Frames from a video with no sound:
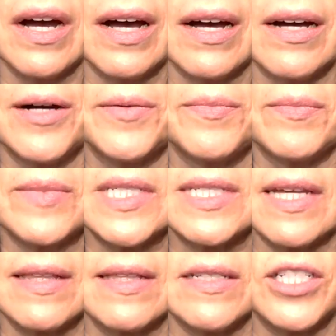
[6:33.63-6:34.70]
um,
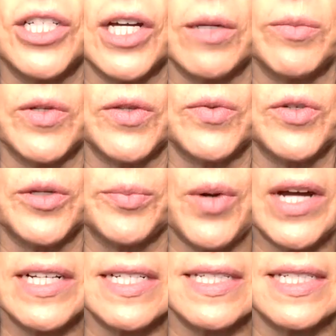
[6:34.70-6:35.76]
said that she helped you through your
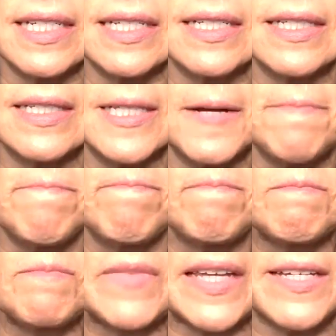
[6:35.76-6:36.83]
pregnancies.
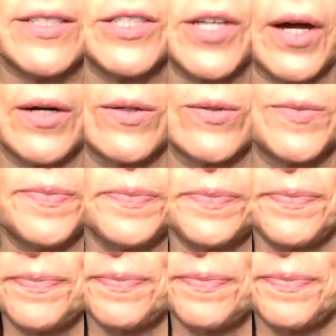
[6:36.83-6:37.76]
So,